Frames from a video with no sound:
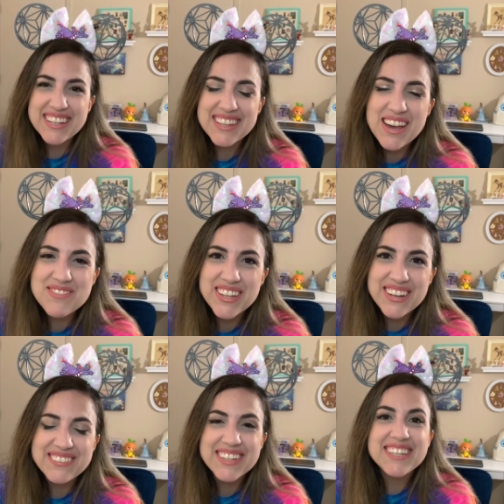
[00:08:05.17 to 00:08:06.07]
Let me know
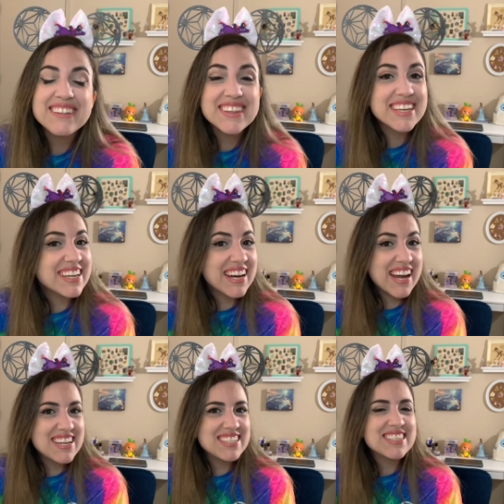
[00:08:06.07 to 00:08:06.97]
what you think,
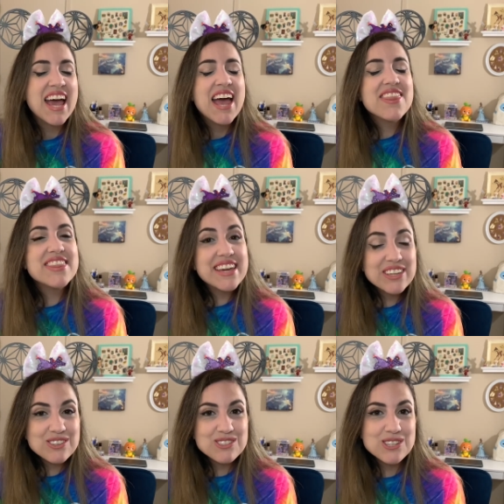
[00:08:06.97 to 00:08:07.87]
guys. Thank
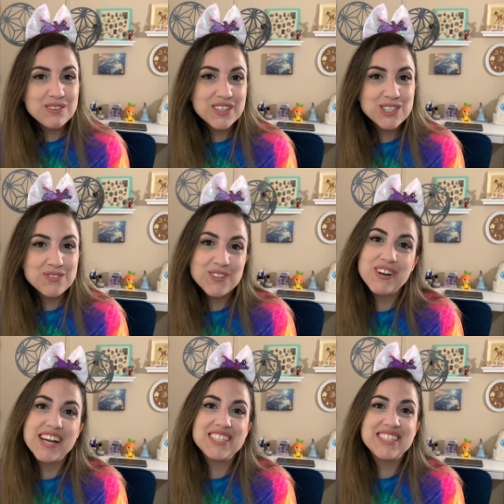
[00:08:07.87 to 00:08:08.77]
you so much for
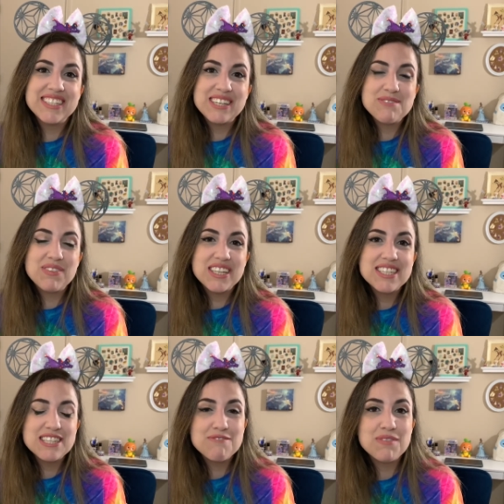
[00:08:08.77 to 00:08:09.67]
watching. Please
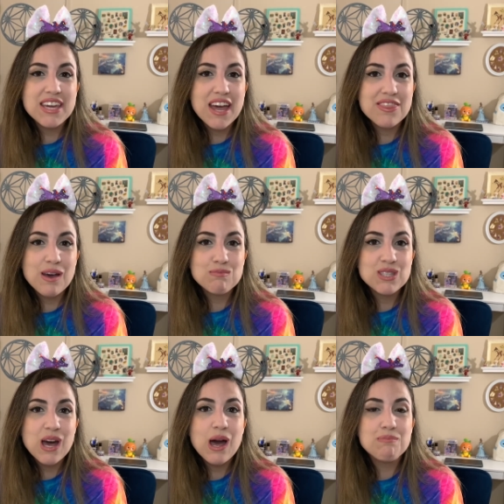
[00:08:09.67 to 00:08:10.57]
leave me a thumbs
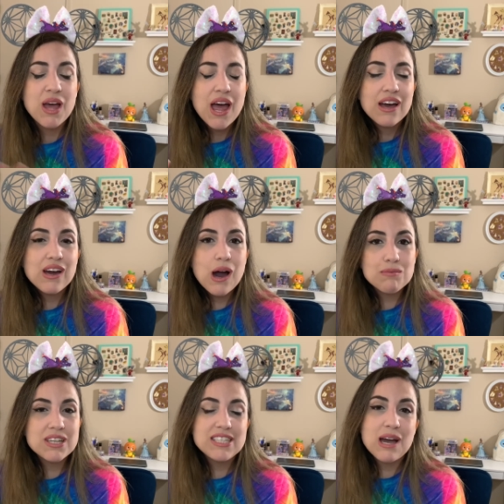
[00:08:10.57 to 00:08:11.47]
up,
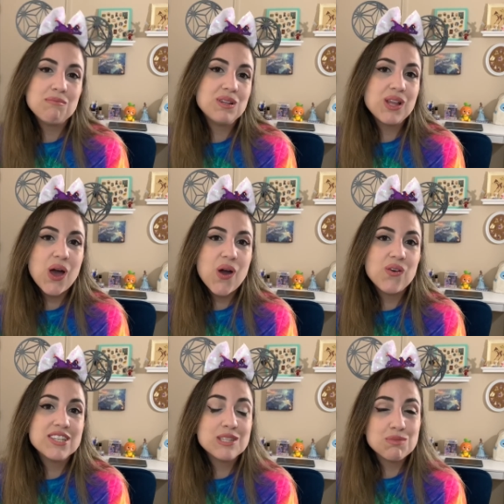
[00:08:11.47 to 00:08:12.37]
comment down below,
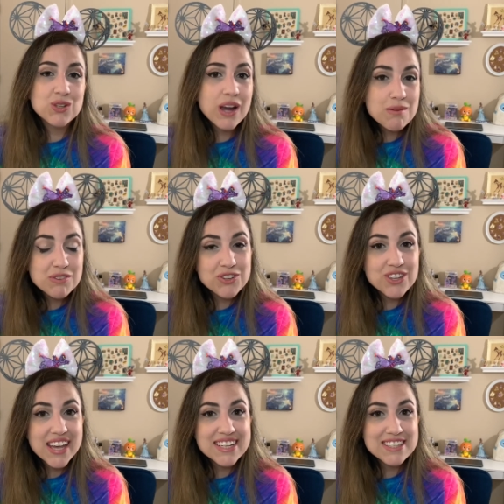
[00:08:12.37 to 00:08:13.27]
subscribe if you
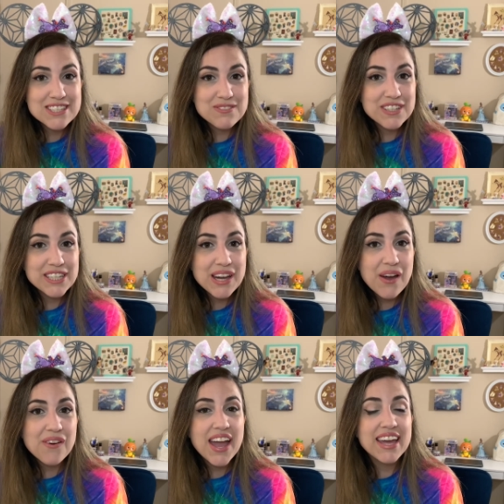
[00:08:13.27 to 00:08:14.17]
liked this video,
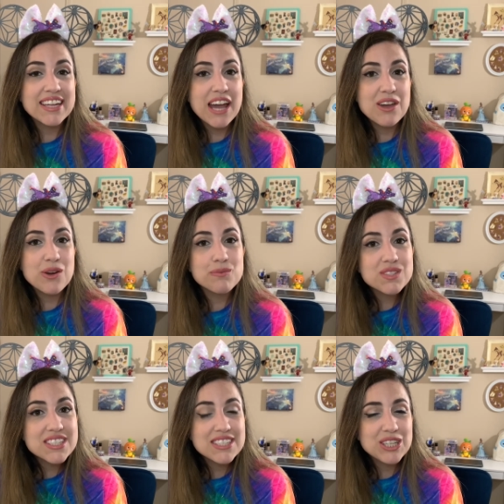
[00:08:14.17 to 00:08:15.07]
and I hope to
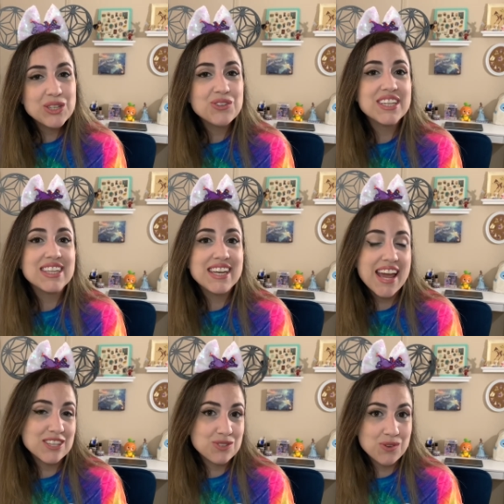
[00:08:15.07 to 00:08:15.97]
see you in the
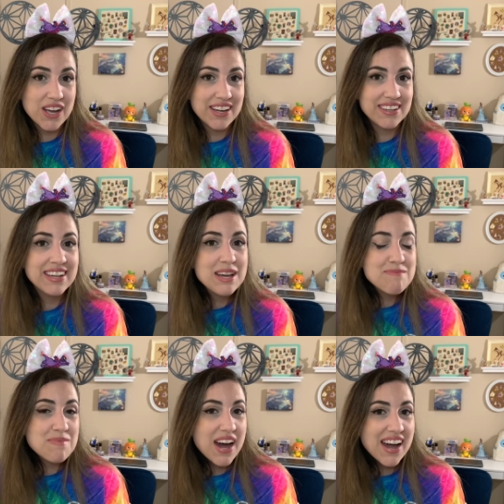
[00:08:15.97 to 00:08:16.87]
next one.
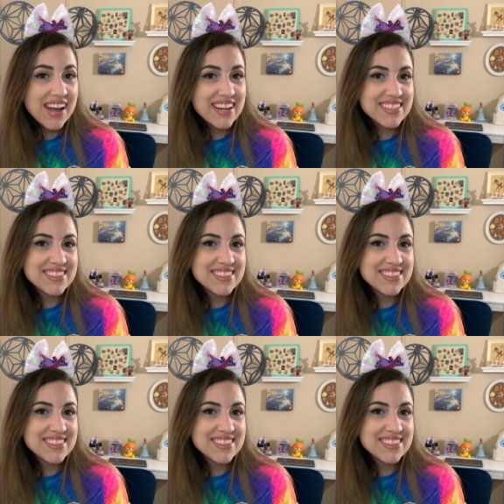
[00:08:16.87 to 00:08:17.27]
Bye.